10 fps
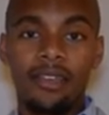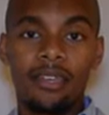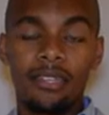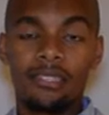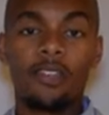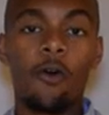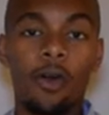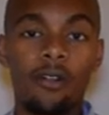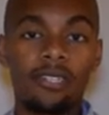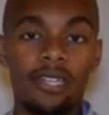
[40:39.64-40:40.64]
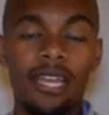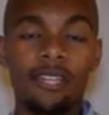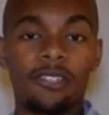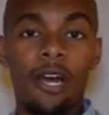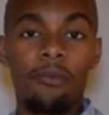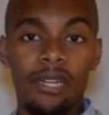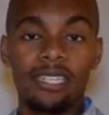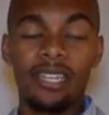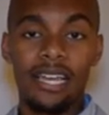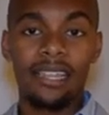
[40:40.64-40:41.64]
This is going on today. There's companies
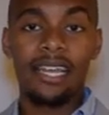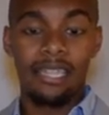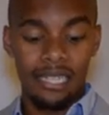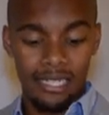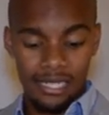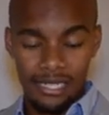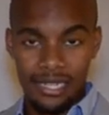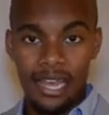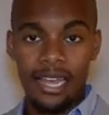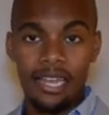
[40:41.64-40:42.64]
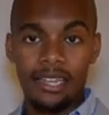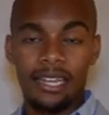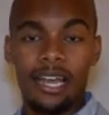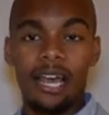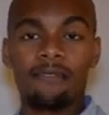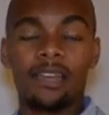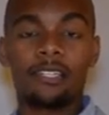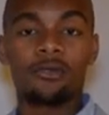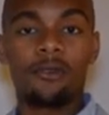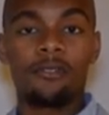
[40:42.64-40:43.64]
like that today that have that
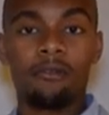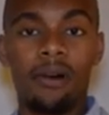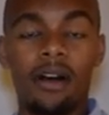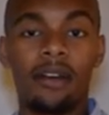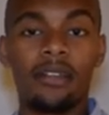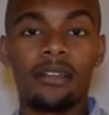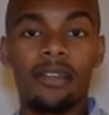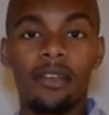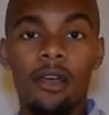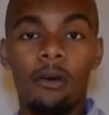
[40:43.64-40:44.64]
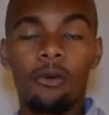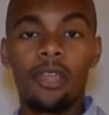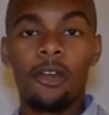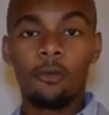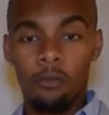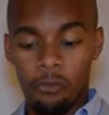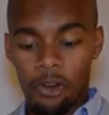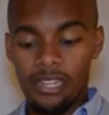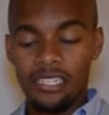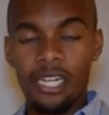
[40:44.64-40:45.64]
sort of a bond, where they're
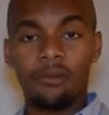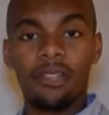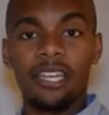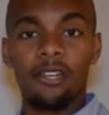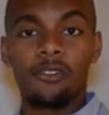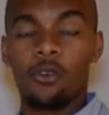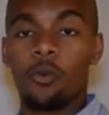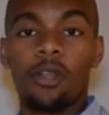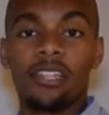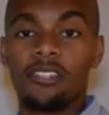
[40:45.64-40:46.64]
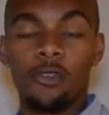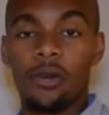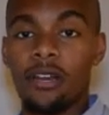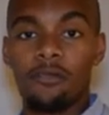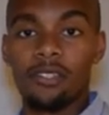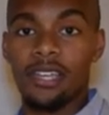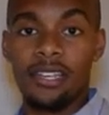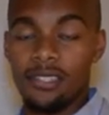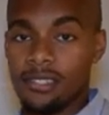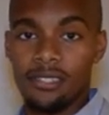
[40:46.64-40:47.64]
raising up leaders who are willing to do whatever it
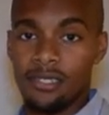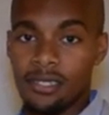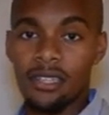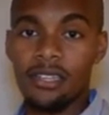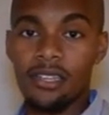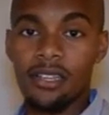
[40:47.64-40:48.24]
takes to succeed.